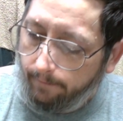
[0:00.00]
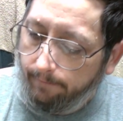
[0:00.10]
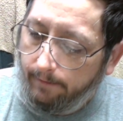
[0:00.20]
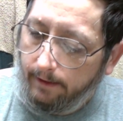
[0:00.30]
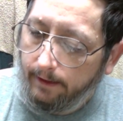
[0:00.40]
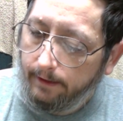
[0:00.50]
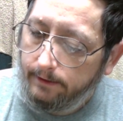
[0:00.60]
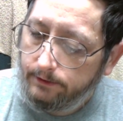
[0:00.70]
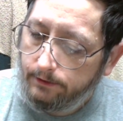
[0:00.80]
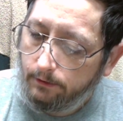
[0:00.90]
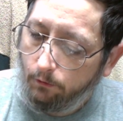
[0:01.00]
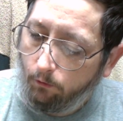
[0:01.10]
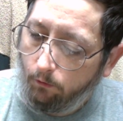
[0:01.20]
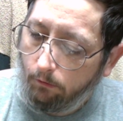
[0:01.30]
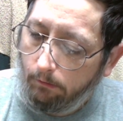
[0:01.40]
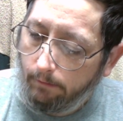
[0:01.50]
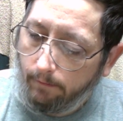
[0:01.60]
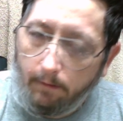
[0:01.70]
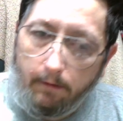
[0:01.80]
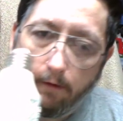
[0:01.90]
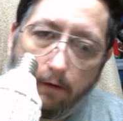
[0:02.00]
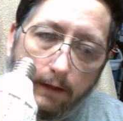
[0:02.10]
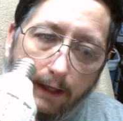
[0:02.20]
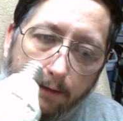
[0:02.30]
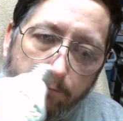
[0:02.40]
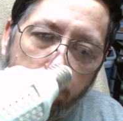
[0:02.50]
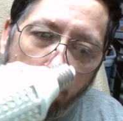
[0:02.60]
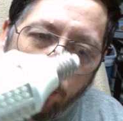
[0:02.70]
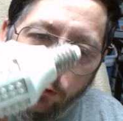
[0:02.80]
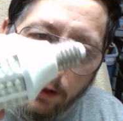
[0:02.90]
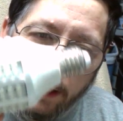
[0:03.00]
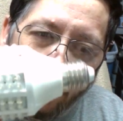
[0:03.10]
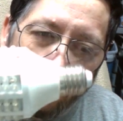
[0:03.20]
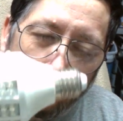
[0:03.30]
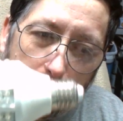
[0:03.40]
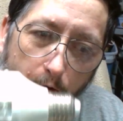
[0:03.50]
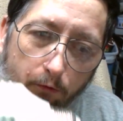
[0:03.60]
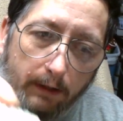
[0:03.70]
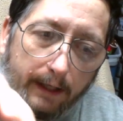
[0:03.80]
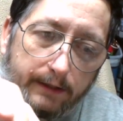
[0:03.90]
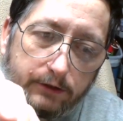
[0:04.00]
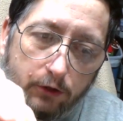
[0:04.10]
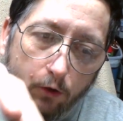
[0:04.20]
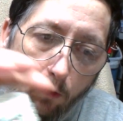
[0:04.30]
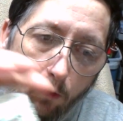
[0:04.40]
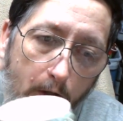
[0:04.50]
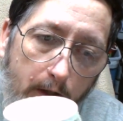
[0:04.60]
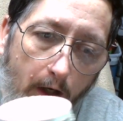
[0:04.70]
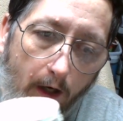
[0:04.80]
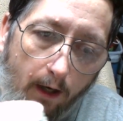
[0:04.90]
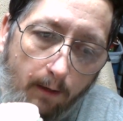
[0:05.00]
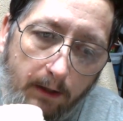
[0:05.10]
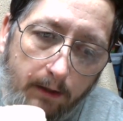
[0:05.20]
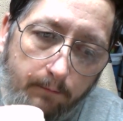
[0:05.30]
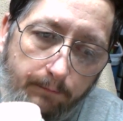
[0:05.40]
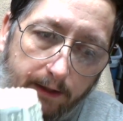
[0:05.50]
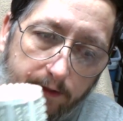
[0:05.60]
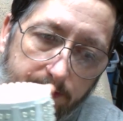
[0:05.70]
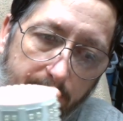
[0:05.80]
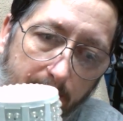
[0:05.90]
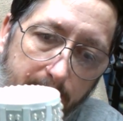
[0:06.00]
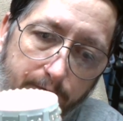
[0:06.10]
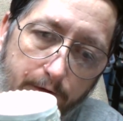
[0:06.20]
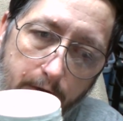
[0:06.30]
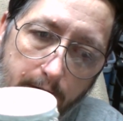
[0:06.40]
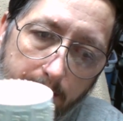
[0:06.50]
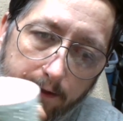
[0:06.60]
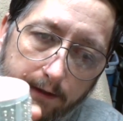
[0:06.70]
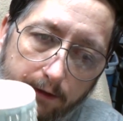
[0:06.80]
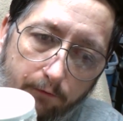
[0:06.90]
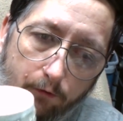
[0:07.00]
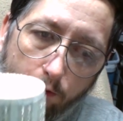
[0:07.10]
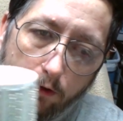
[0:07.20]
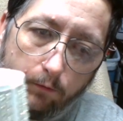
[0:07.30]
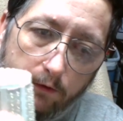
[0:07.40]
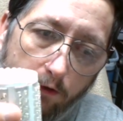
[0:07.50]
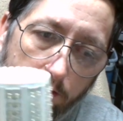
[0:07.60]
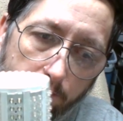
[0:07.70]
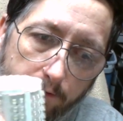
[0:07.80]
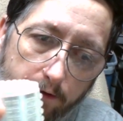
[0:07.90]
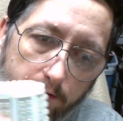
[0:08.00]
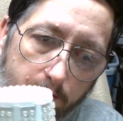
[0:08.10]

These lamps were known as corn cob because they kind of look like in your corn with all of the